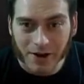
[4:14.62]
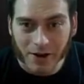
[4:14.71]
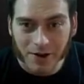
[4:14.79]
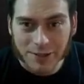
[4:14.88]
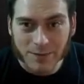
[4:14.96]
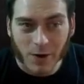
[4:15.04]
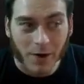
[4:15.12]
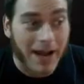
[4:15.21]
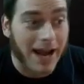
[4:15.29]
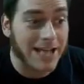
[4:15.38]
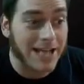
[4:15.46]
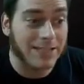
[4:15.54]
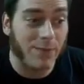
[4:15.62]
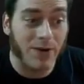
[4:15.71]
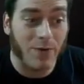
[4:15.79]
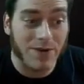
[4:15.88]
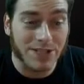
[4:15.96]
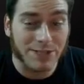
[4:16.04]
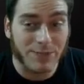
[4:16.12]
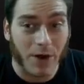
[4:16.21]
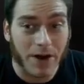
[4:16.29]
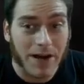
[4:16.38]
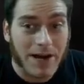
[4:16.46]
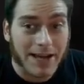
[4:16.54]
already are smart, and as someone who is
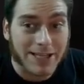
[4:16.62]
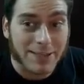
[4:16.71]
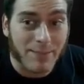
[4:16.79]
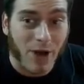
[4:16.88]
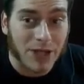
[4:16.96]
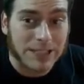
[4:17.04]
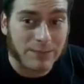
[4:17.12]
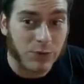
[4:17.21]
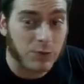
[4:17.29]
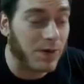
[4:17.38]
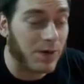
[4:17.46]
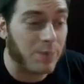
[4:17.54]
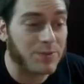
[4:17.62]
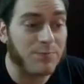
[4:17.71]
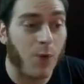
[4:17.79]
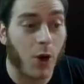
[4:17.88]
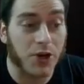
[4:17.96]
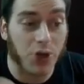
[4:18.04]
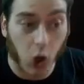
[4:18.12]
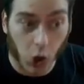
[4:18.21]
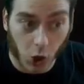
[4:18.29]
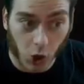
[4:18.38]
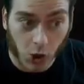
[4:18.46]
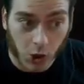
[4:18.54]
smart, it's impossible to become
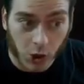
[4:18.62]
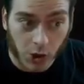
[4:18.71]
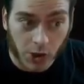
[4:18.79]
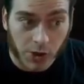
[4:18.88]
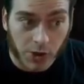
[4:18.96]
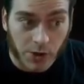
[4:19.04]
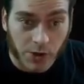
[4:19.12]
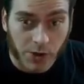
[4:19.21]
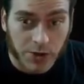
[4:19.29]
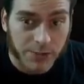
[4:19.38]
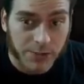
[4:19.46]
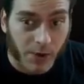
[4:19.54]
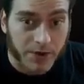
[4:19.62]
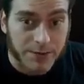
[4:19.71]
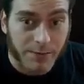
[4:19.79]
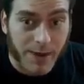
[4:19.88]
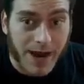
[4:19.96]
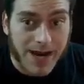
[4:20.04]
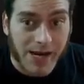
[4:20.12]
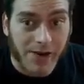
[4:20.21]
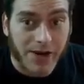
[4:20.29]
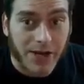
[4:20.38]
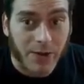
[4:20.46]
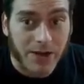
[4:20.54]
smarter. Smart is a
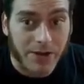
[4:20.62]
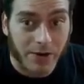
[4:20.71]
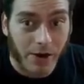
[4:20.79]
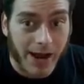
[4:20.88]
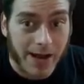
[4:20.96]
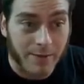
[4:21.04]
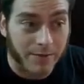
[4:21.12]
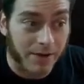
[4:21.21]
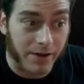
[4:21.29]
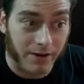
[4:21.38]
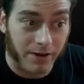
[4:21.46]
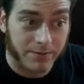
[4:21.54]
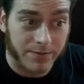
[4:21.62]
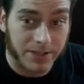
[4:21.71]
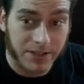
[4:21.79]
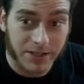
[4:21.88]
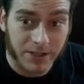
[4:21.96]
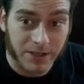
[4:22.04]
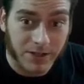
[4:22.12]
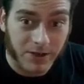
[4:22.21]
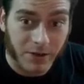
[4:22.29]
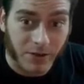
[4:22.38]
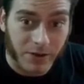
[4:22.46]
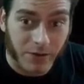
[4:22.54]
binary. You either am the dumbs,
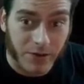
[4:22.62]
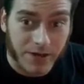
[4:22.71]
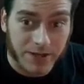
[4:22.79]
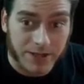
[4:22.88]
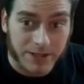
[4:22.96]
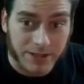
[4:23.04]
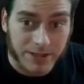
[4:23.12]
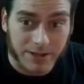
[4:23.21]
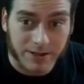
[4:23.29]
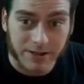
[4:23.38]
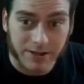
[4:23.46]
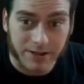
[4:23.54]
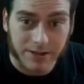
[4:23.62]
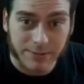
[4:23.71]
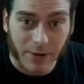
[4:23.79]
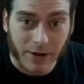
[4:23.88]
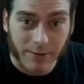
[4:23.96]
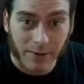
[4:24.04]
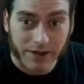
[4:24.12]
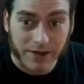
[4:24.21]
or you is the smarty